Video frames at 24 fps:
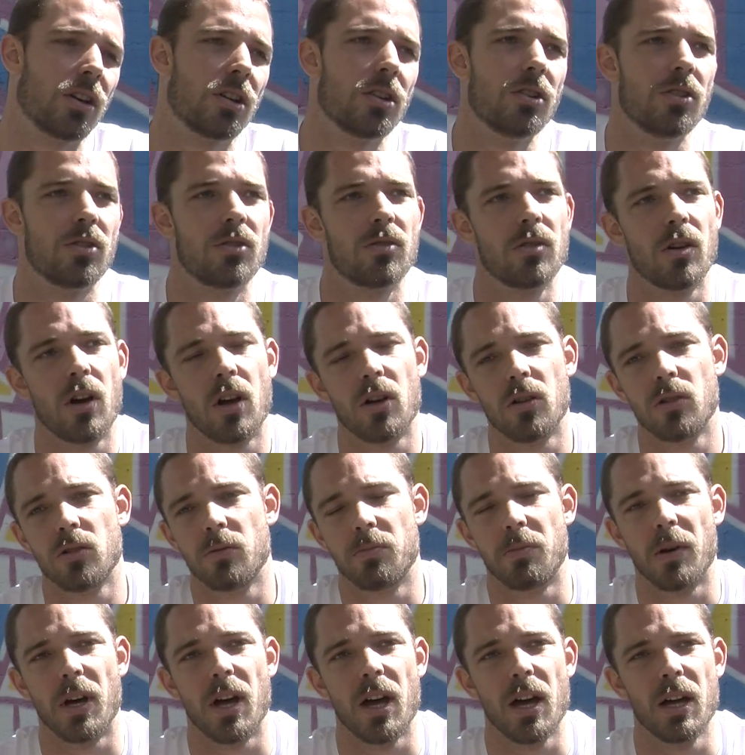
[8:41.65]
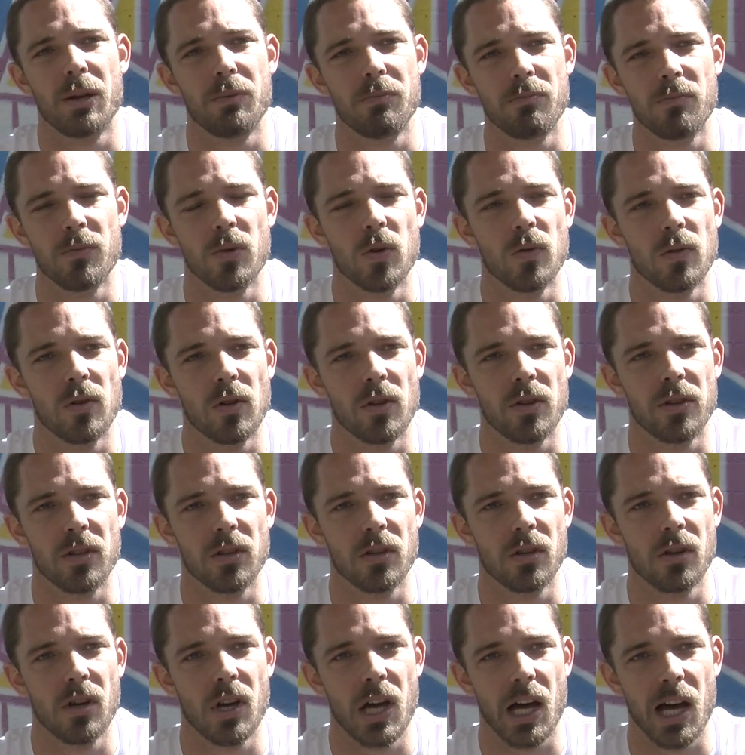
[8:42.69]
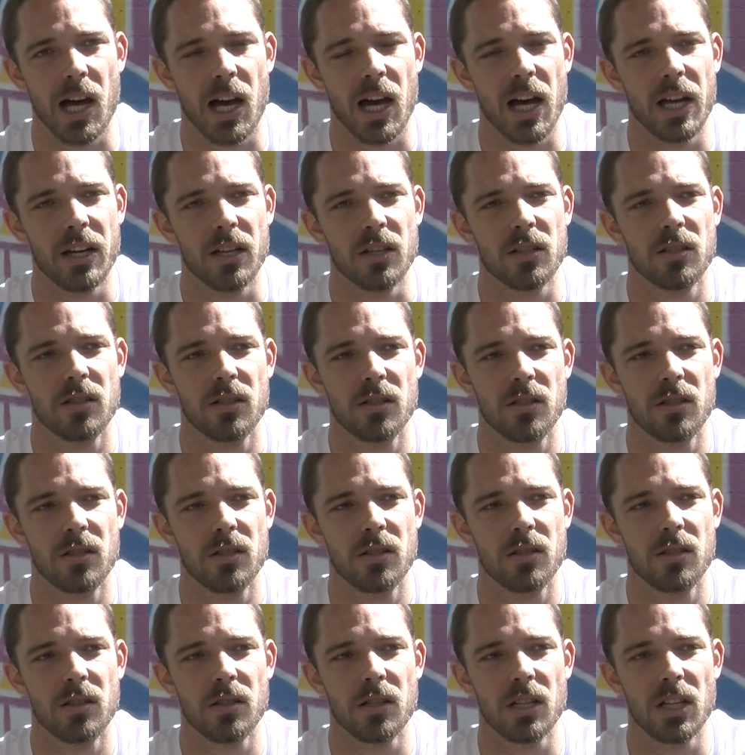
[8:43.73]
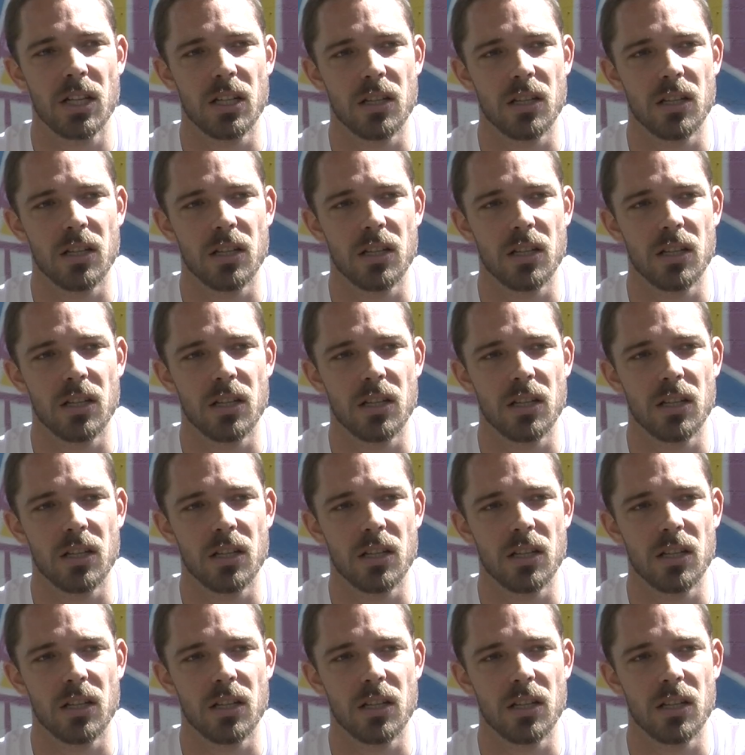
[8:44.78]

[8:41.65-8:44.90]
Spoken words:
controlled by more of the artists